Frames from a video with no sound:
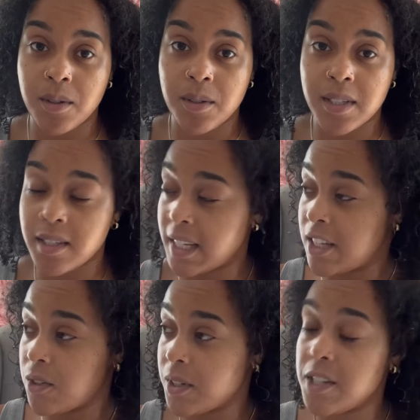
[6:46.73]

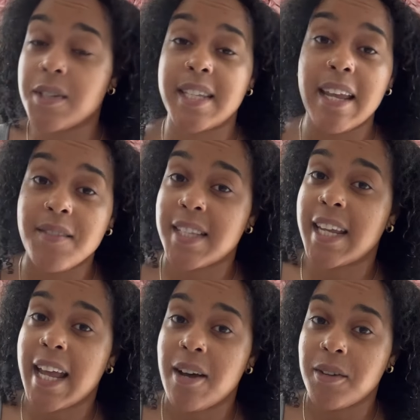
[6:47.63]
savings
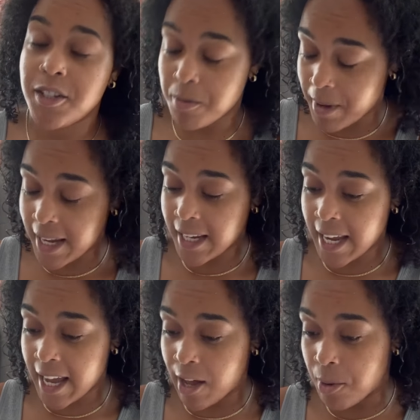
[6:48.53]
account, in your bank
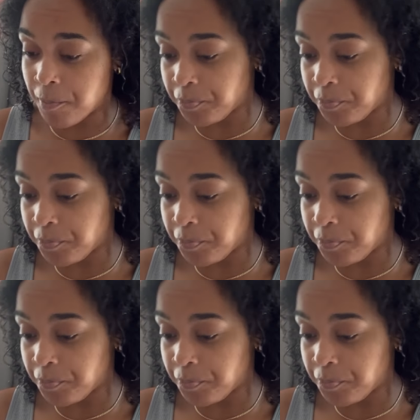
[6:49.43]
account.